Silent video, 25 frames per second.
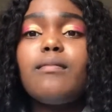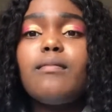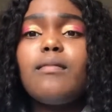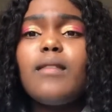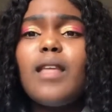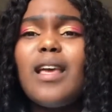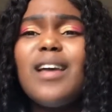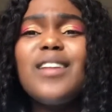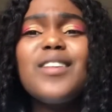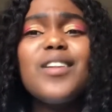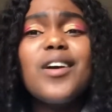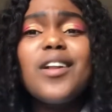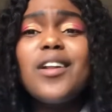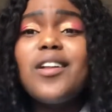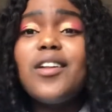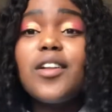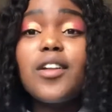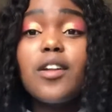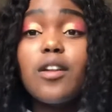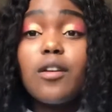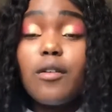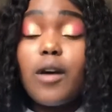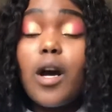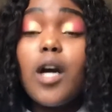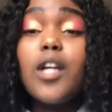and not
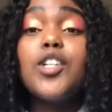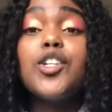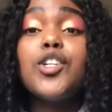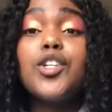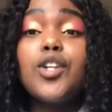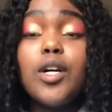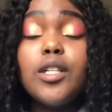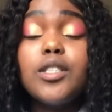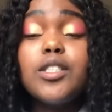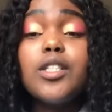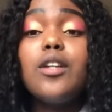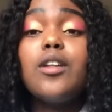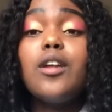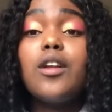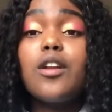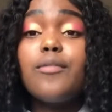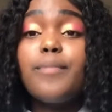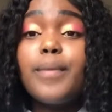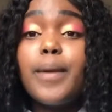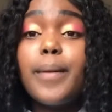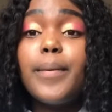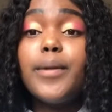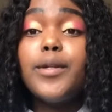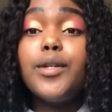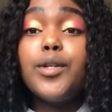a lot of
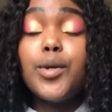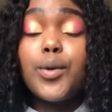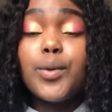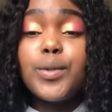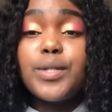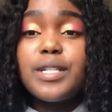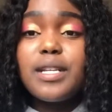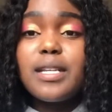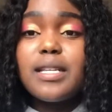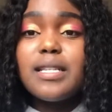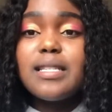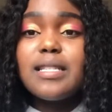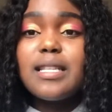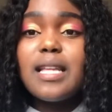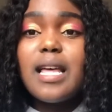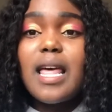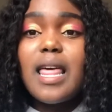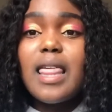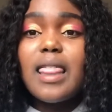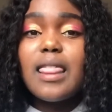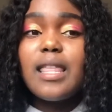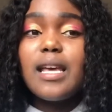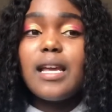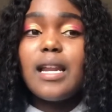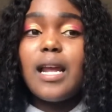people noticed
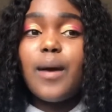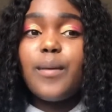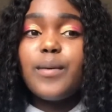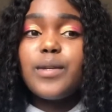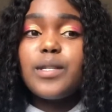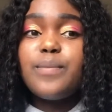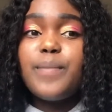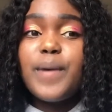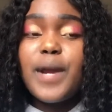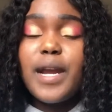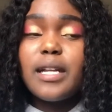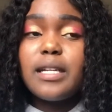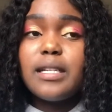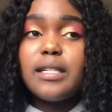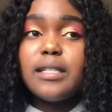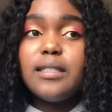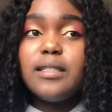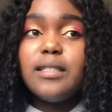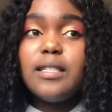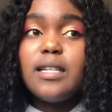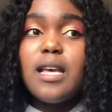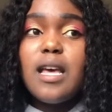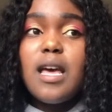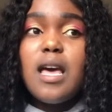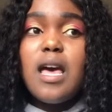that I was pregnant.
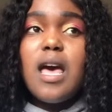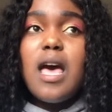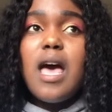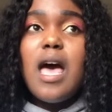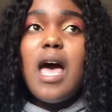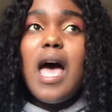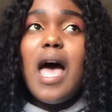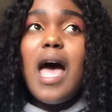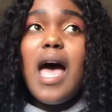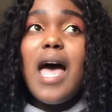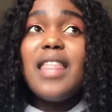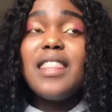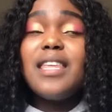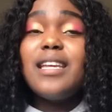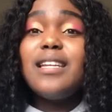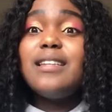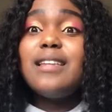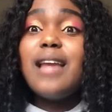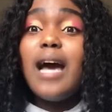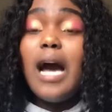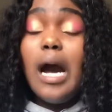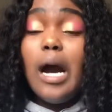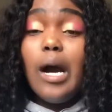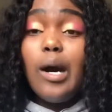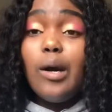And then
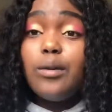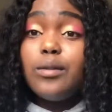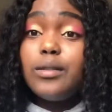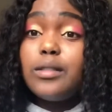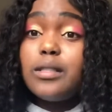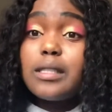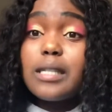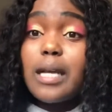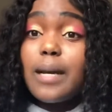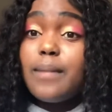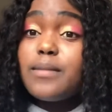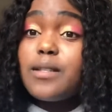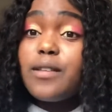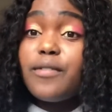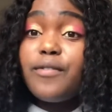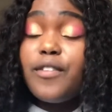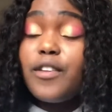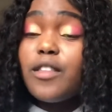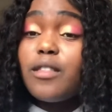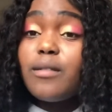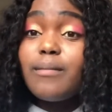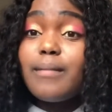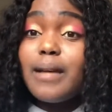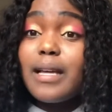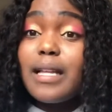now comes the
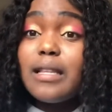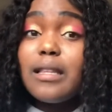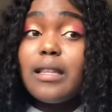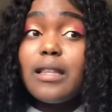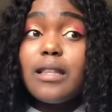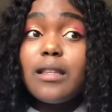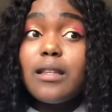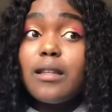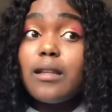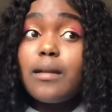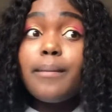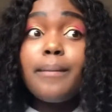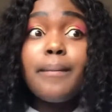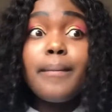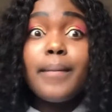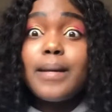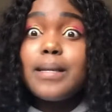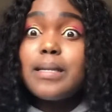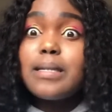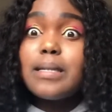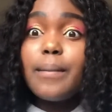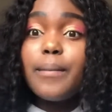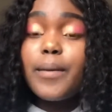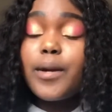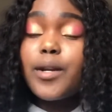5th month, my
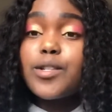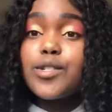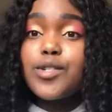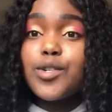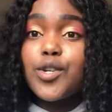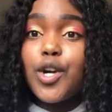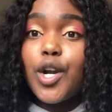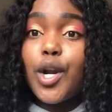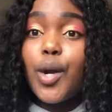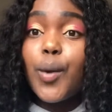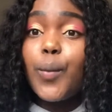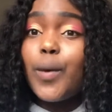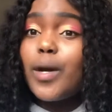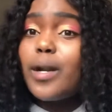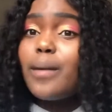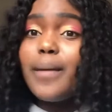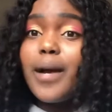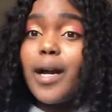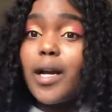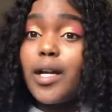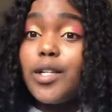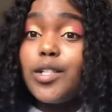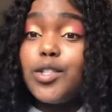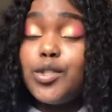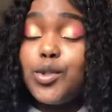stomach is growing. What am I
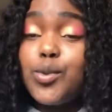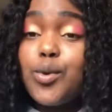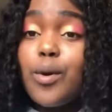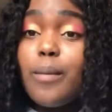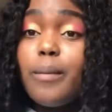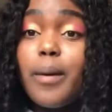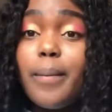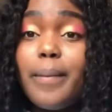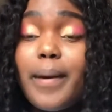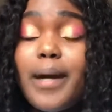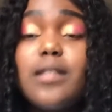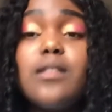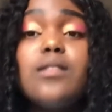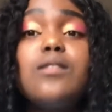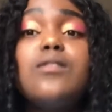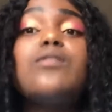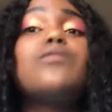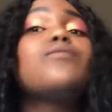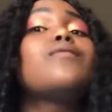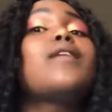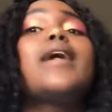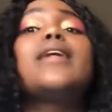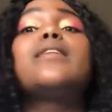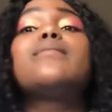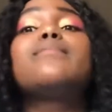going to do? I'm about to
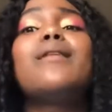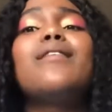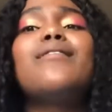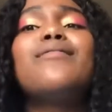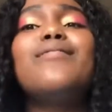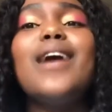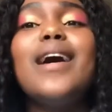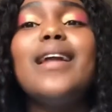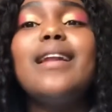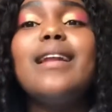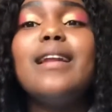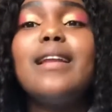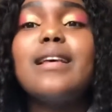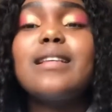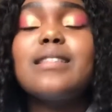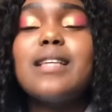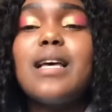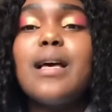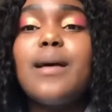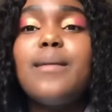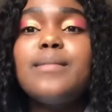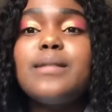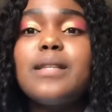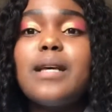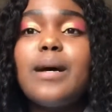write my final
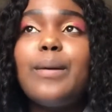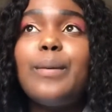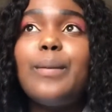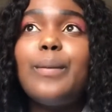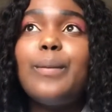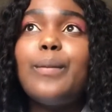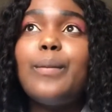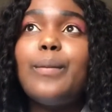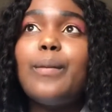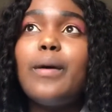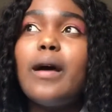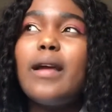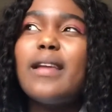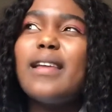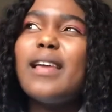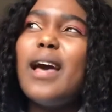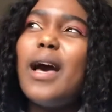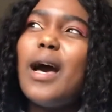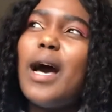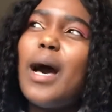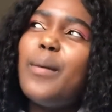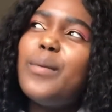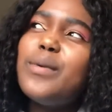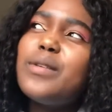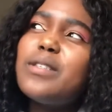exams. I
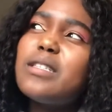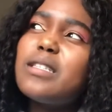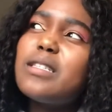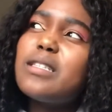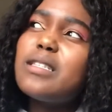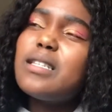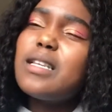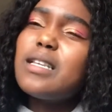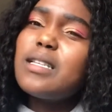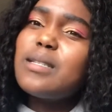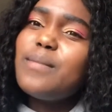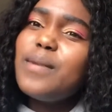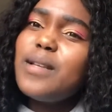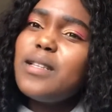was 6